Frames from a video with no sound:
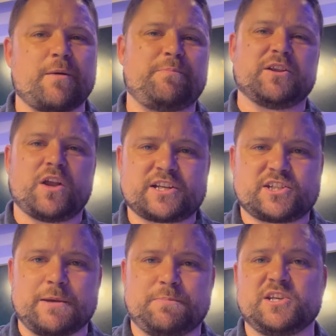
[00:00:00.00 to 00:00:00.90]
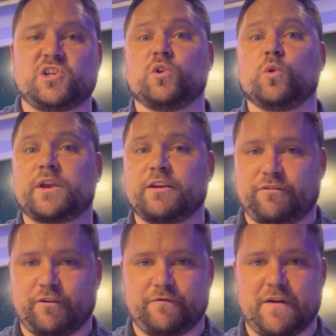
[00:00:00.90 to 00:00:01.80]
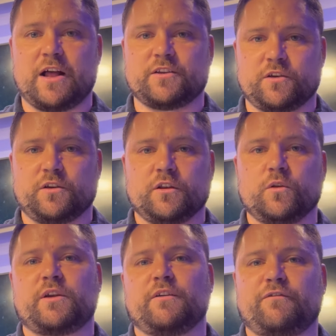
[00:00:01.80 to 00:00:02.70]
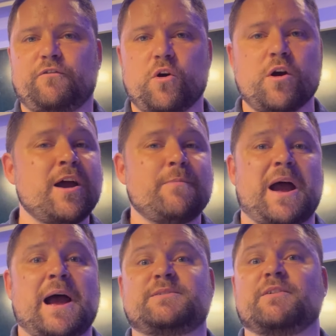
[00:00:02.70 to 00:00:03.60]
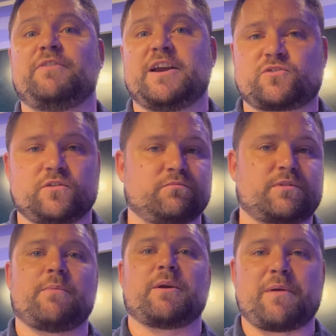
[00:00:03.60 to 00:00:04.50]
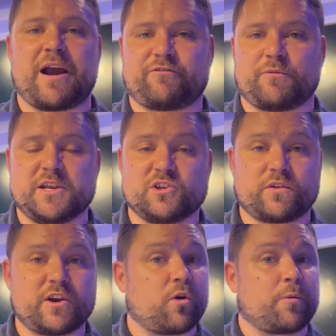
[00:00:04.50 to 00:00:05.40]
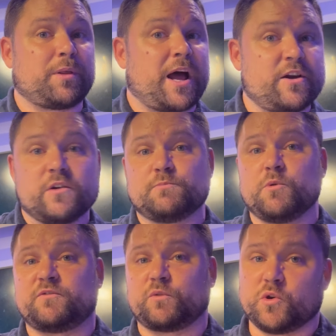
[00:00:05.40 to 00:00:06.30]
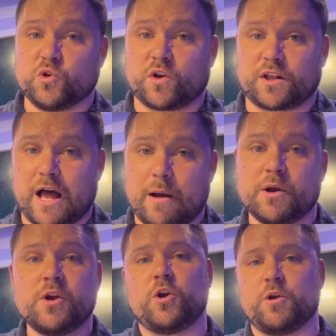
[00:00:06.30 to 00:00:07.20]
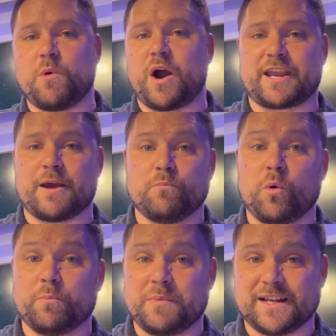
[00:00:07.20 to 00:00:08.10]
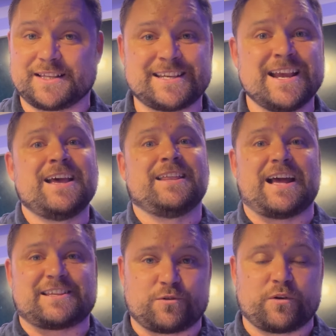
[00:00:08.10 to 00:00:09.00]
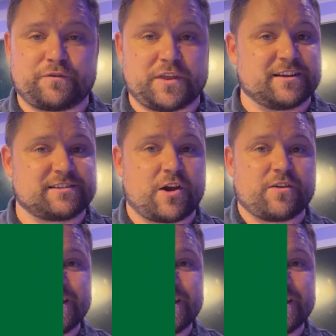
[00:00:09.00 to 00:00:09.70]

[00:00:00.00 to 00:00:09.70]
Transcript: a bit like cheapies, you're looking for value. You're looking for perhaps a veteran coming back from injury or a player who's moved to a new club who might get more minutes, that sort of thing. So